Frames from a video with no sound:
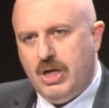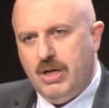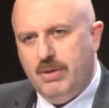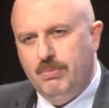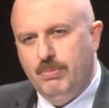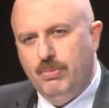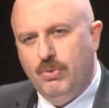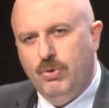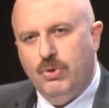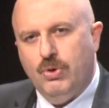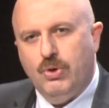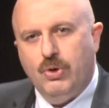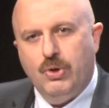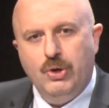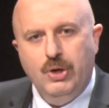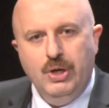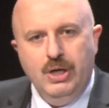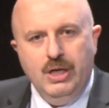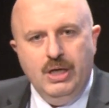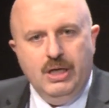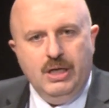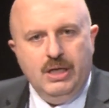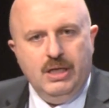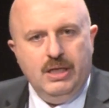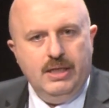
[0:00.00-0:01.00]
and more
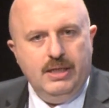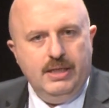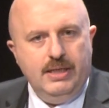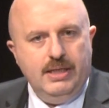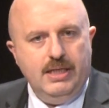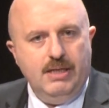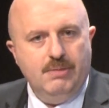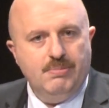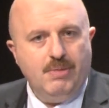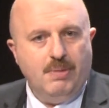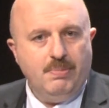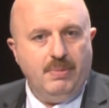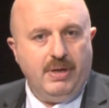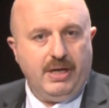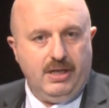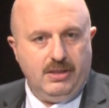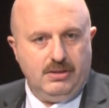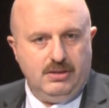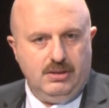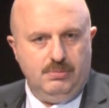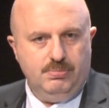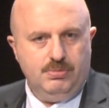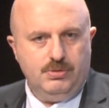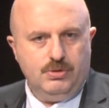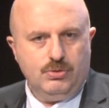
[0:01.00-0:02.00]
Imam
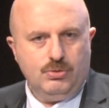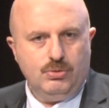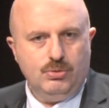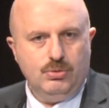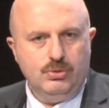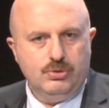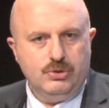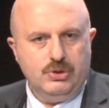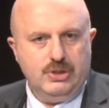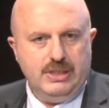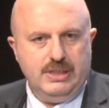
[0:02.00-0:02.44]
Khatib schools.